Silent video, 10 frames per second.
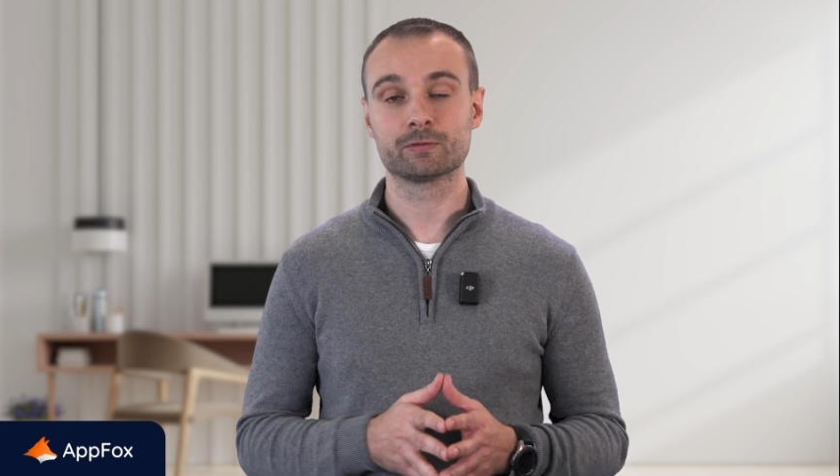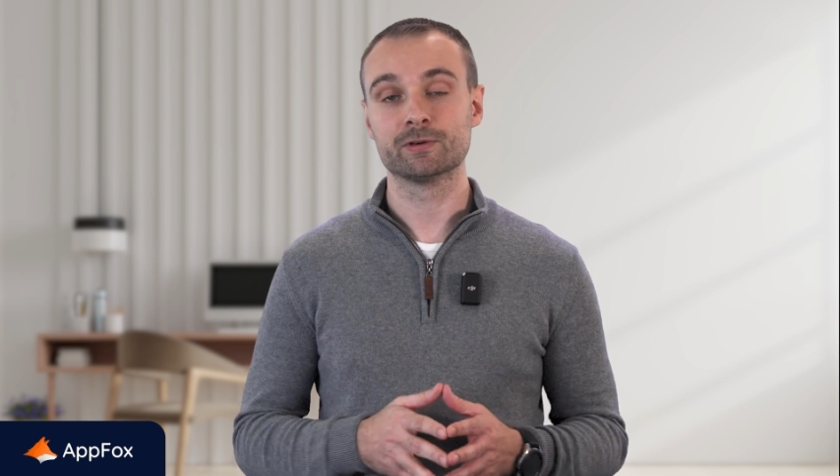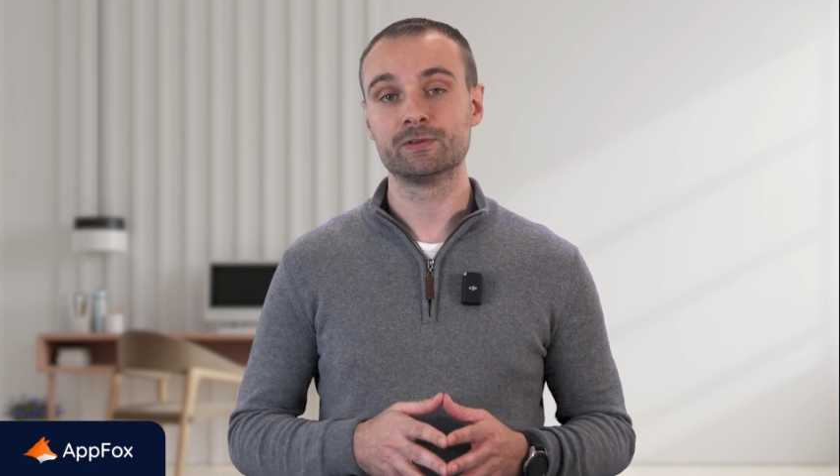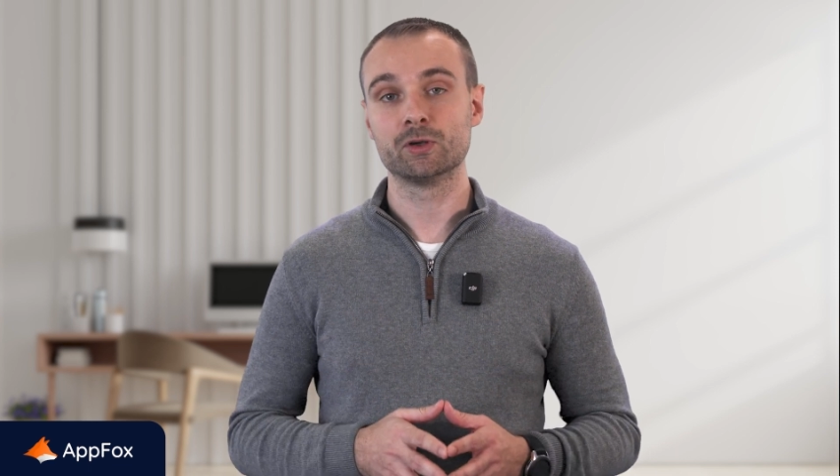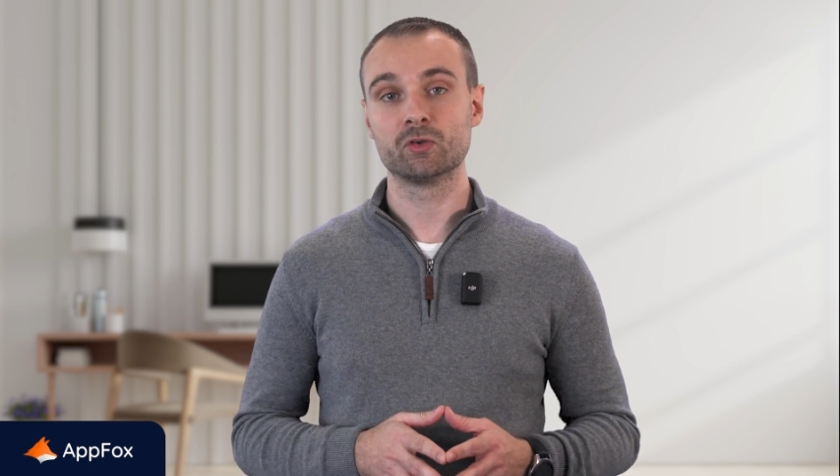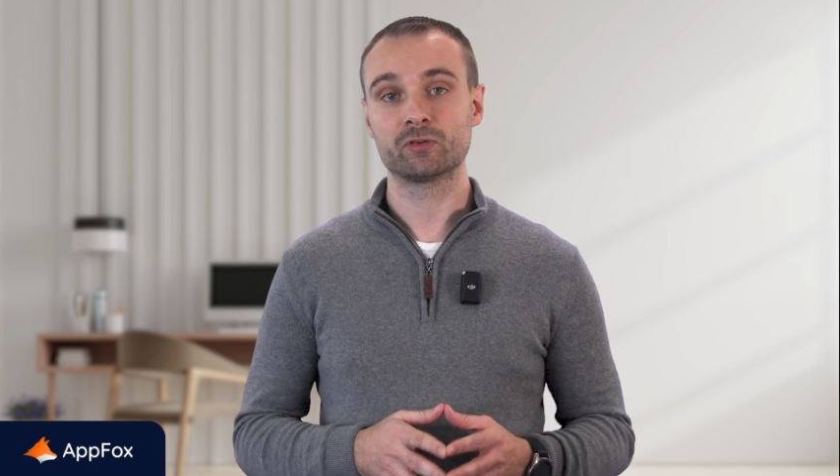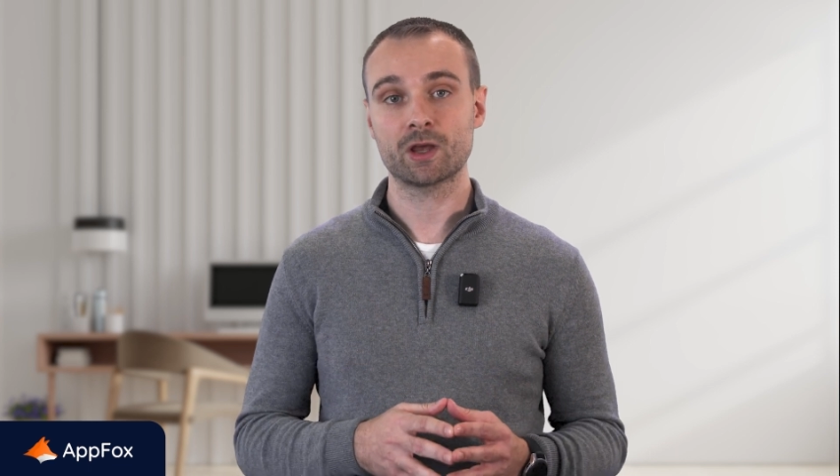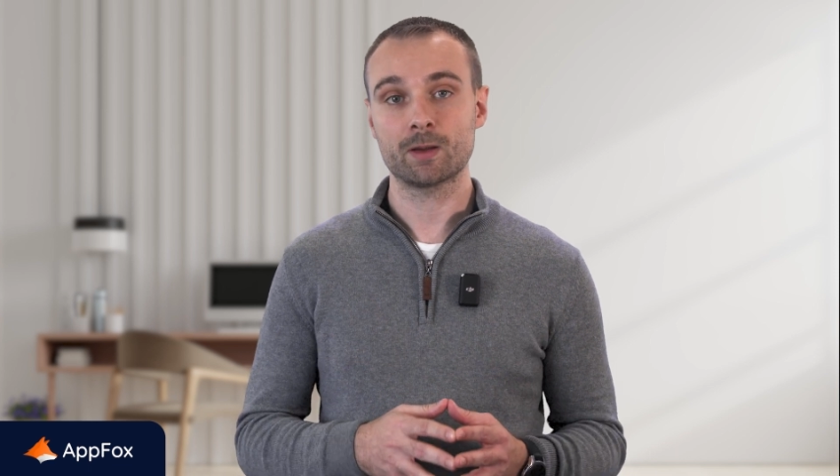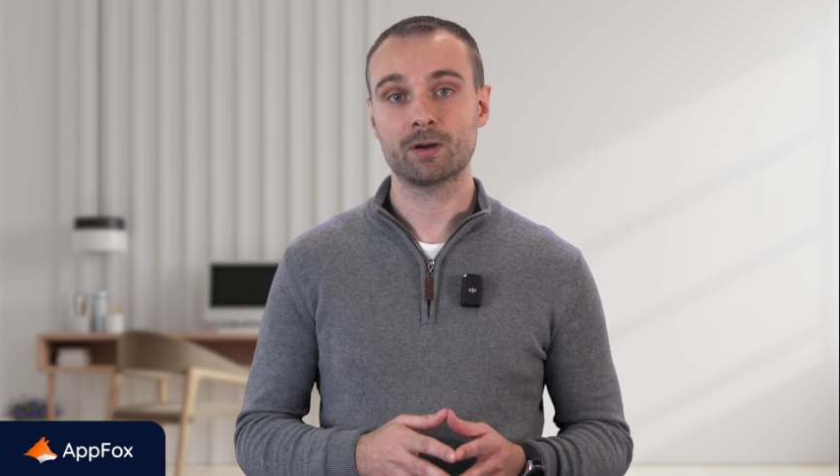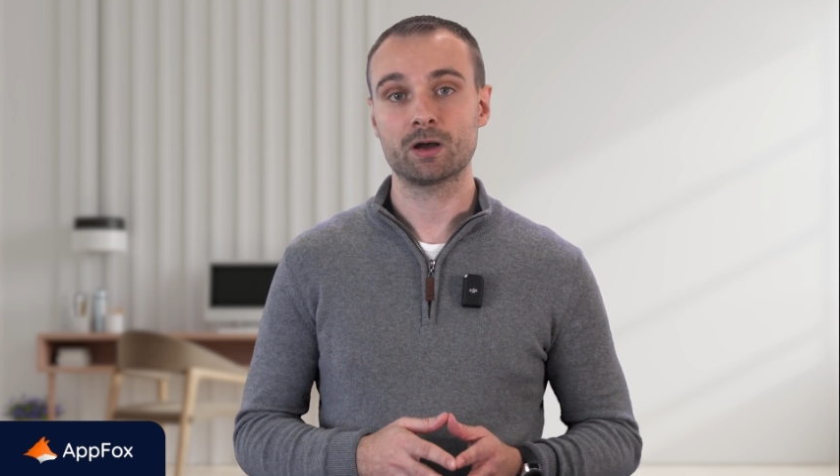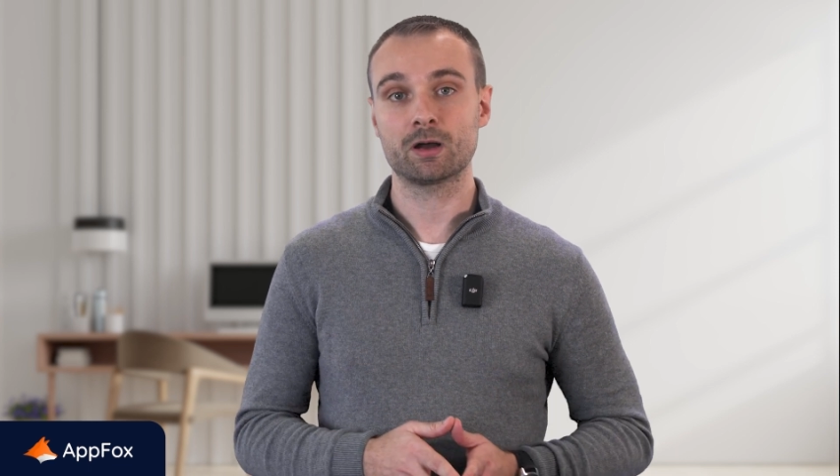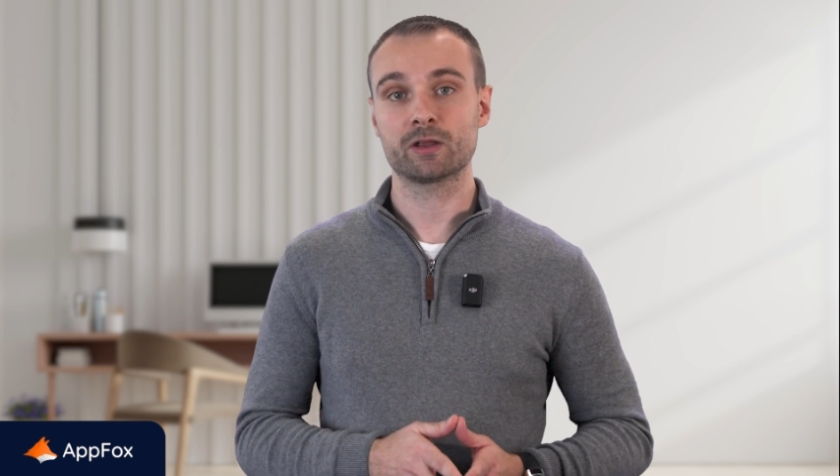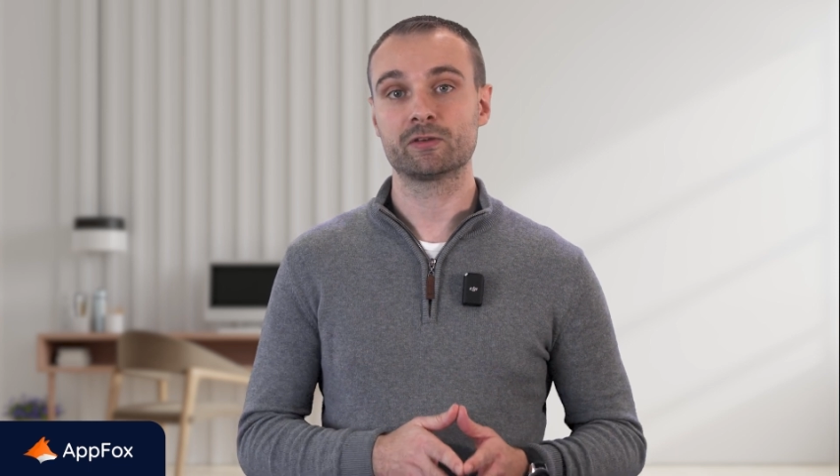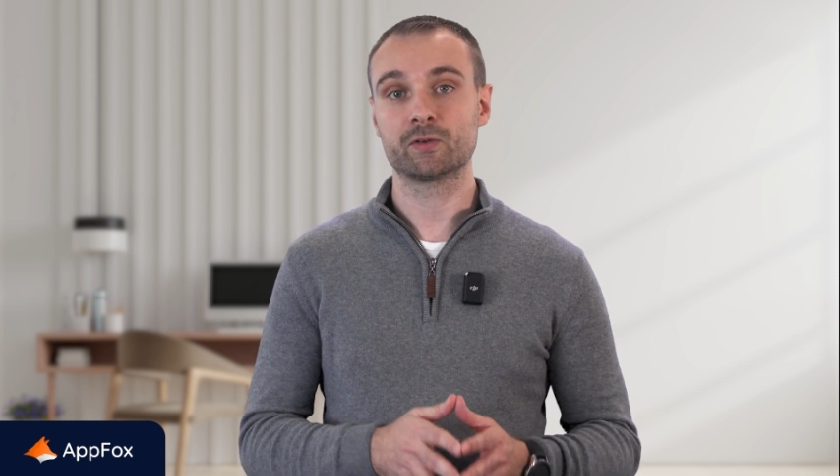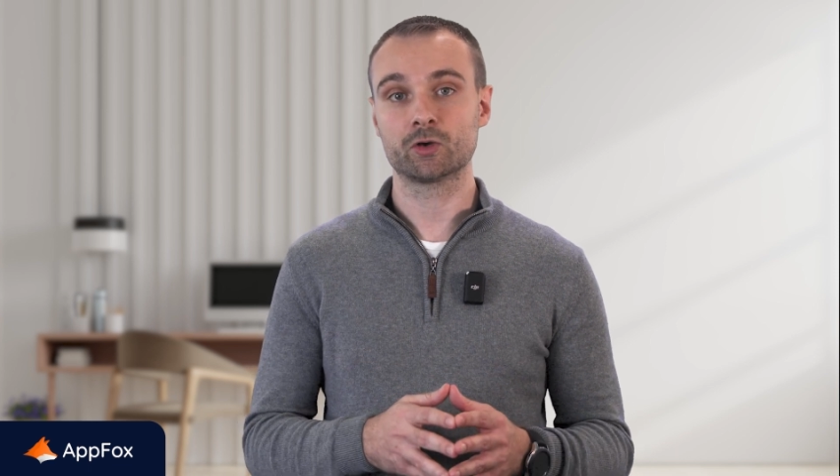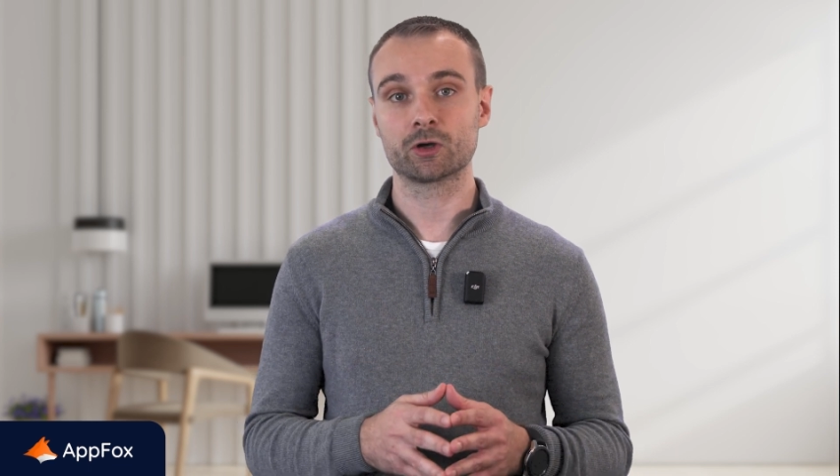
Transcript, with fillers: to review certain parts of a